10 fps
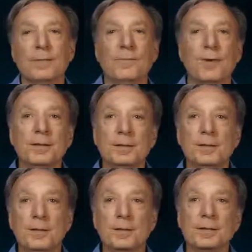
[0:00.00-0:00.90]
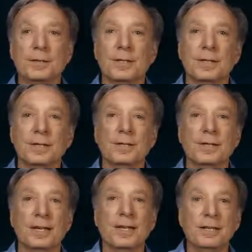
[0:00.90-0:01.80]
Finally, notice that
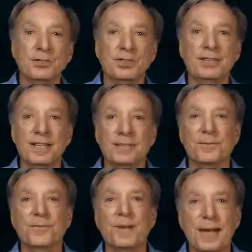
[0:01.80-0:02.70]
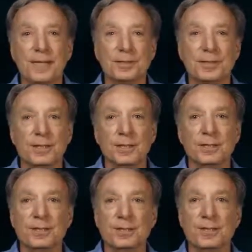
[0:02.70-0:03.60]
the energy-dense fats,
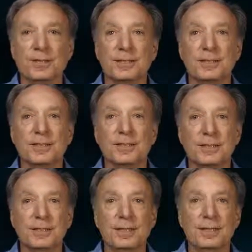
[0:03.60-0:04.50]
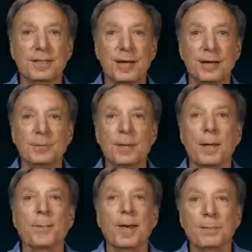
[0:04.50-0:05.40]
such as the 16-carbon
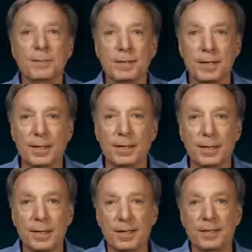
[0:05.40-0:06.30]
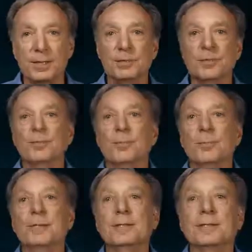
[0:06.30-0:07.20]
palmitate, yields a
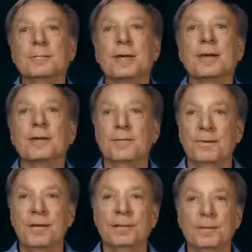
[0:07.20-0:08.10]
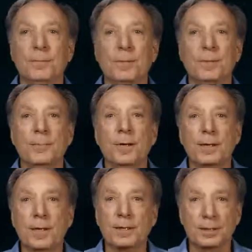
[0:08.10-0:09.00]
tremendous amount of ATP
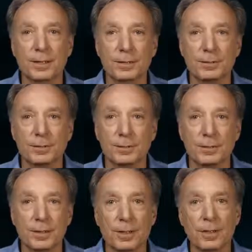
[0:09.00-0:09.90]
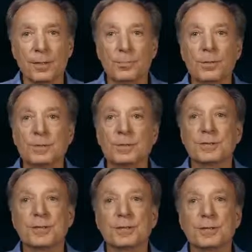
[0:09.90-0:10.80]
upon oxidation. We will
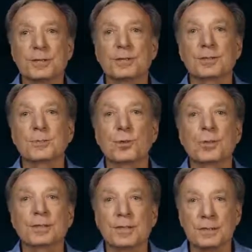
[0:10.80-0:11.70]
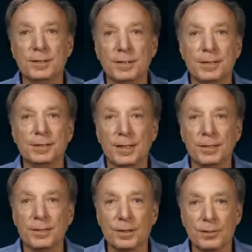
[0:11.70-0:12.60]
discuss this in more detail
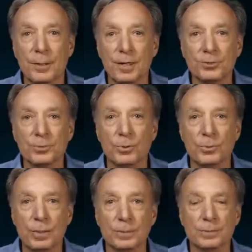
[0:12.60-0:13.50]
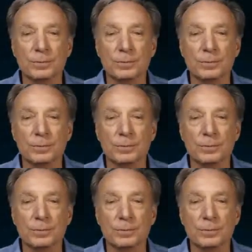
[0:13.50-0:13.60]
later in Module 1.